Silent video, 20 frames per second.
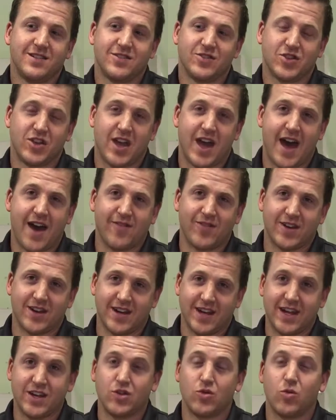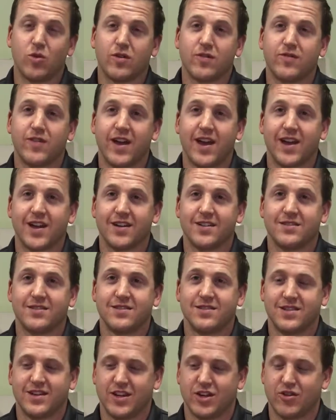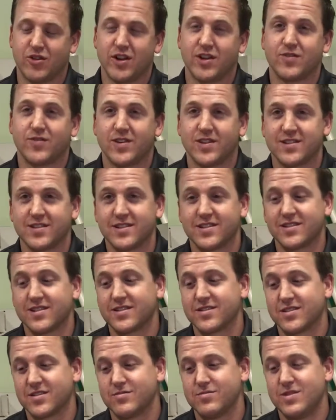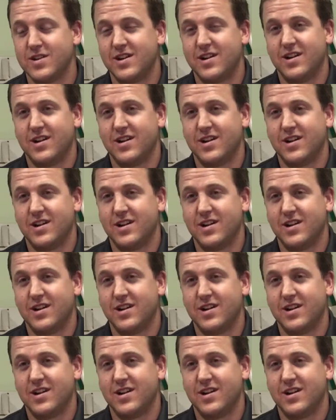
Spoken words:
So you have an indoor fan in your HVAC system.